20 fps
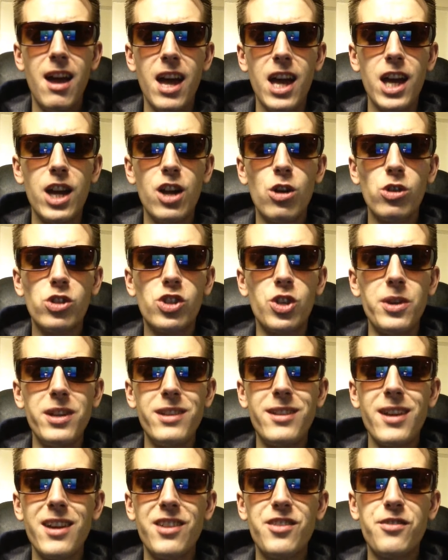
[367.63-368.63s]
And also, he
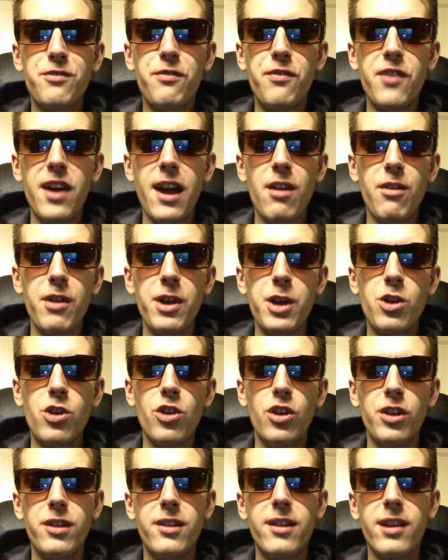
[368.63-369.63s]
takes very
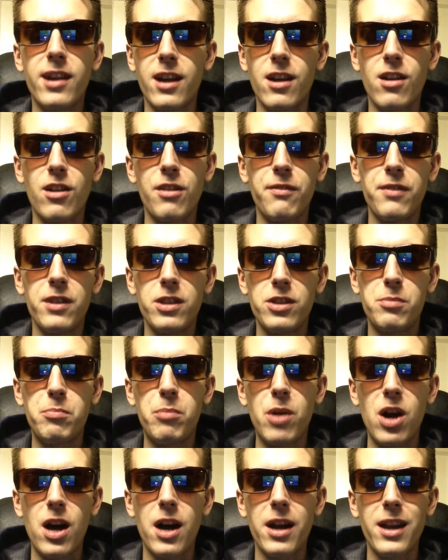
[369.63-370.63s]
good care of his
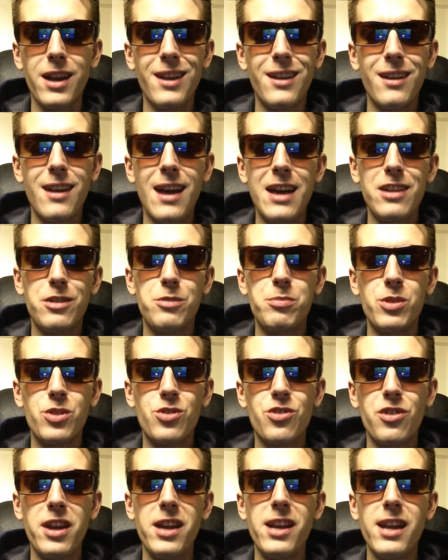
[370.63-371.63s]
body and has been
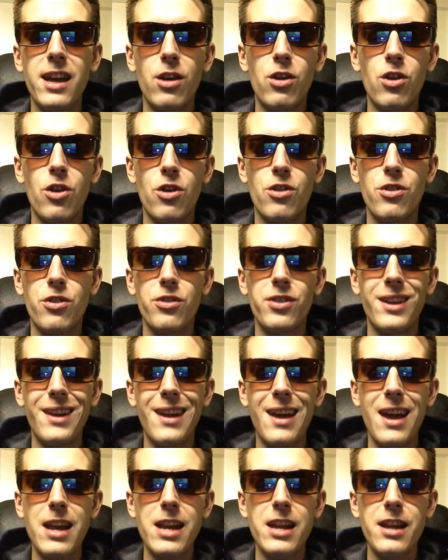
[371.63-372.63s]
training harder than
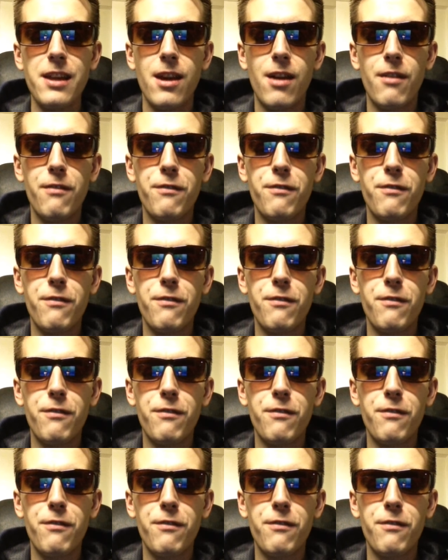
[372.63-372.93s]
any